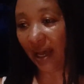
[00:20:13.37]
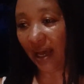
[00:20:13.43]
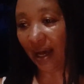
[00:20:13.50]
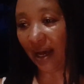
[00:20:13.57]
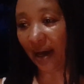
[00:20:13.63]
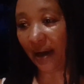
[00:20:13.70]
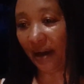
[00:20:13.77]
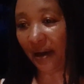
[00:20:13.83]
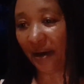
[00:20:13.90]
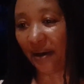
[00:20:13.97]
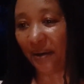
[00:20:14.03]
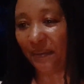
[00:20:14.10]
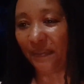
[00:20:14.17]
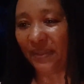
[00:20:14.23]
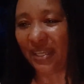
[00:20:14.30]

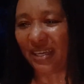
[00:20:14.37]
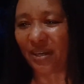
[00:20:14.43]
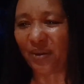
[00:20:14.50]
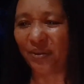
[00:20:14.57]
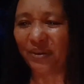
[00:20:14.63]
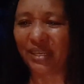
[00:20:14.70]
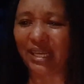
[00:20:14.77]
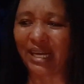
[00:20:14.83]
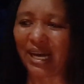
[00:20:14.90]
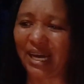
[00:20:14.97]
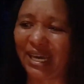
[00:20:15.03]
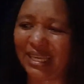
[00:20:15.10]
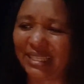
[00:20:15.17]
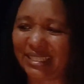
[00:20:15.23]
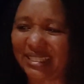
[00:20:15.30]
The good
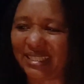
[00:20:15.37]
guys,